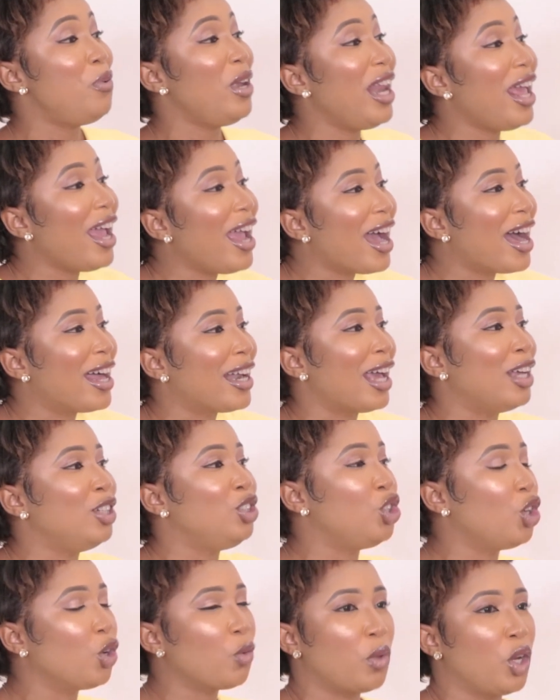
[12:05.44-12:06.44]
play and I
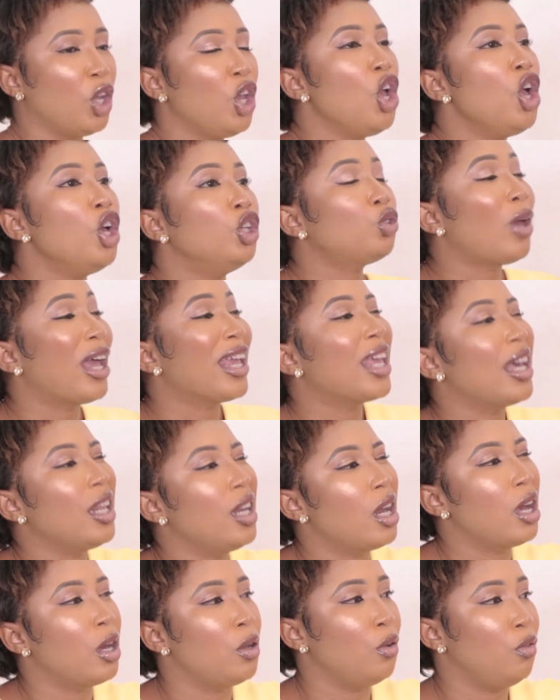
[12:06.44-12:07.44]
joke with it. So I get
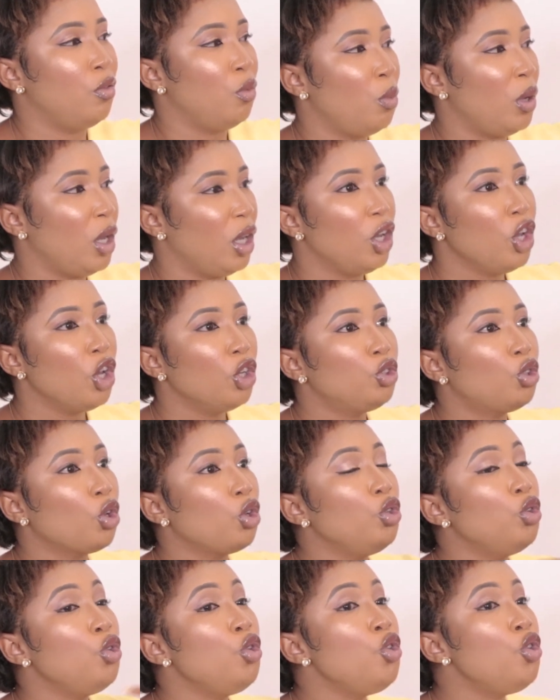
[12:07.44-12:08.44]
it out of the way. So
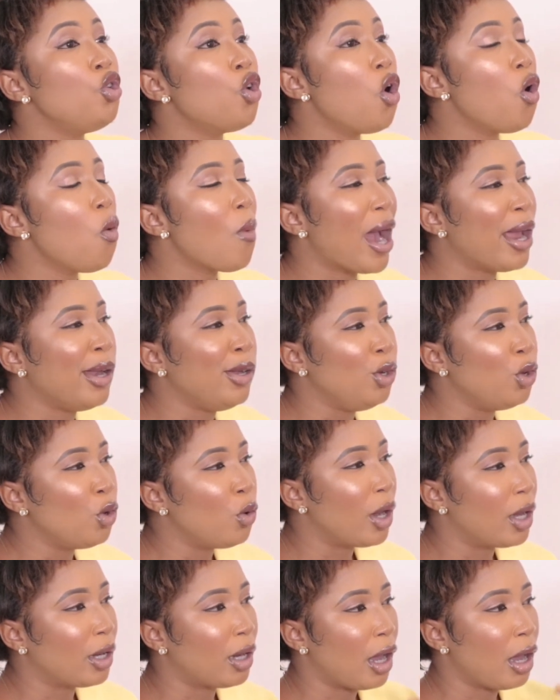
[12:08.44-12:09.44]
I
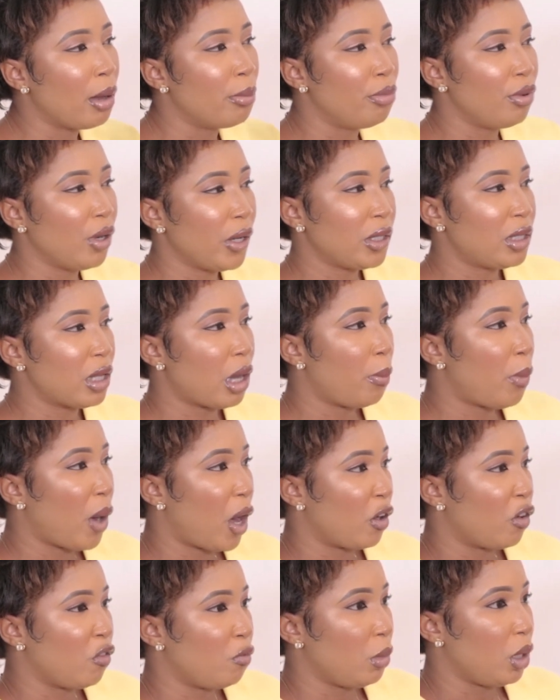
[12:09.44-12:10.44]
know and I embrace that
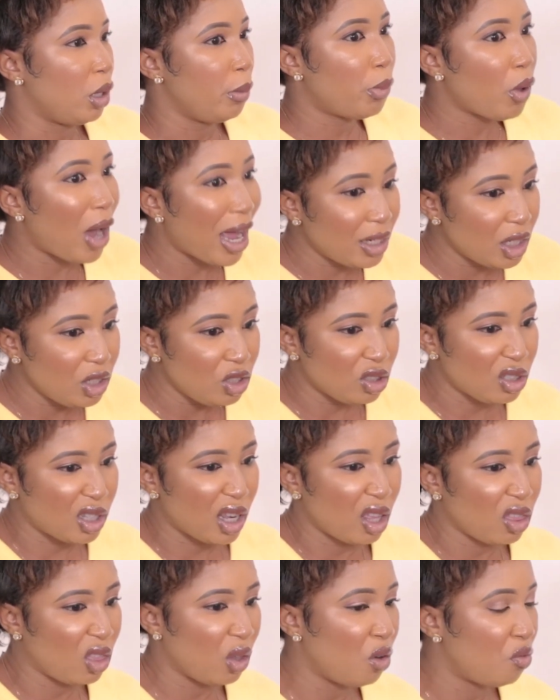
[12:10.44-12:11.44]
part of me. But I didn't just
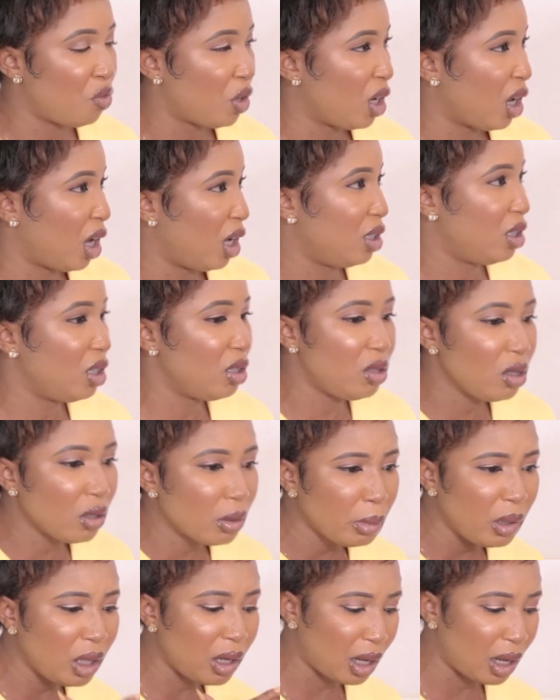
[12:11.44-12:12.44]
get there overnight. It took me